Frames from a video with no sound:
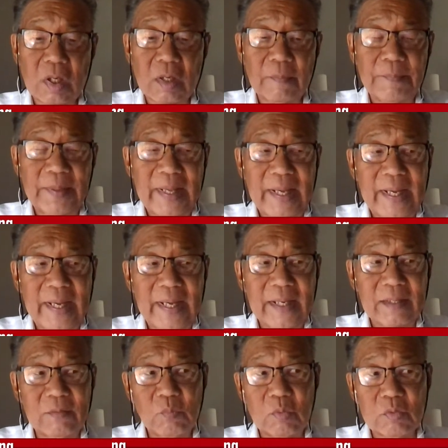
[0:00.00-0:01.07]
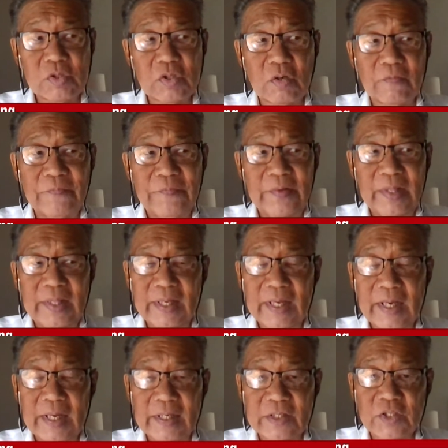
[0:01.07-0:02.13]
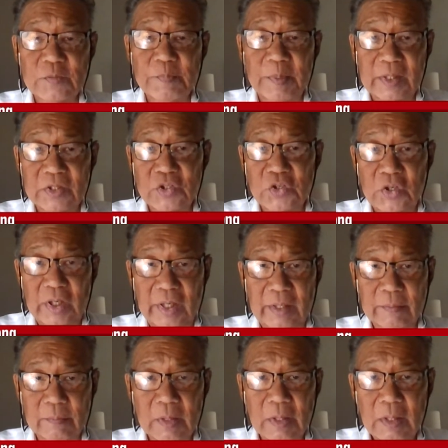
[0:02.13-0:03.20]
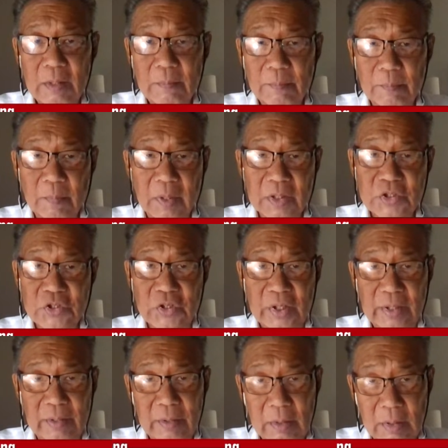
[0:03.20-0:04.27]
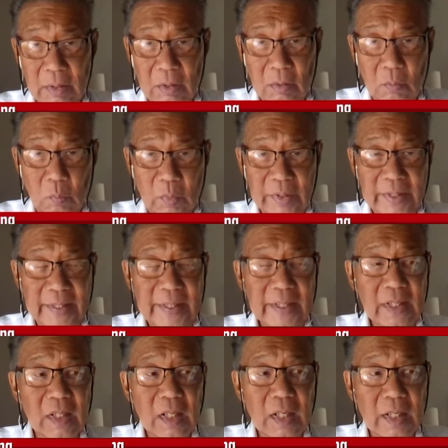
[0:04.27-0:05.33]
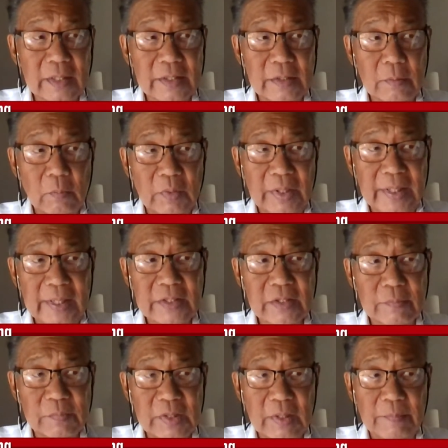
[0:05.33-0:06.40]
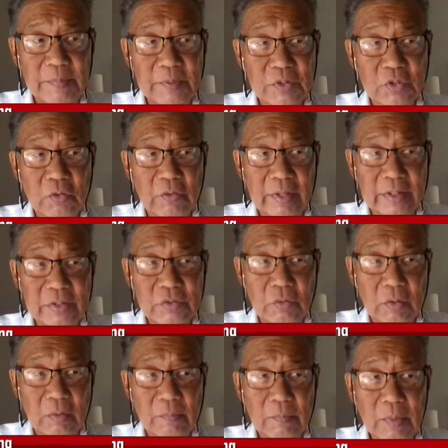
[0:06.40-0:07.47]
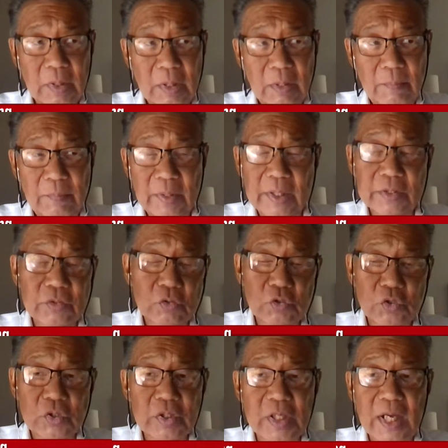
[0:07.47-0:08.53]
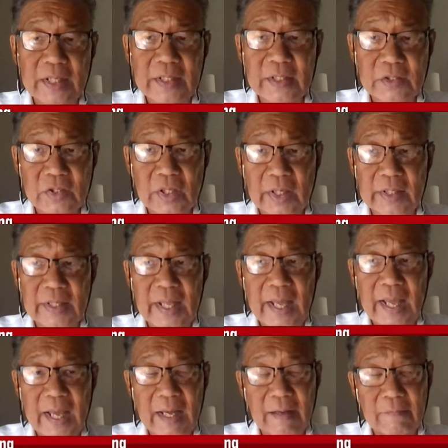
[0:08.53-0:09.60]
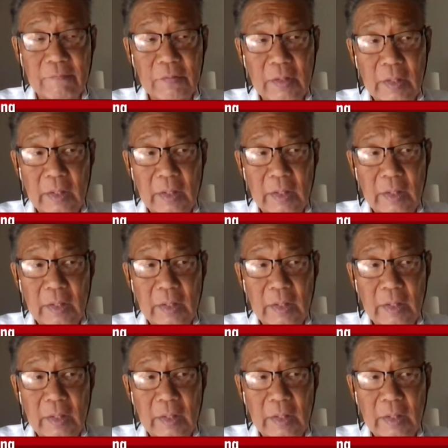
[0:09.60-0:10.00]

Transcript: car pad will start feeling kind of spongy and bushy. You get a lot of when you get the temperature into them because they're just not designed to have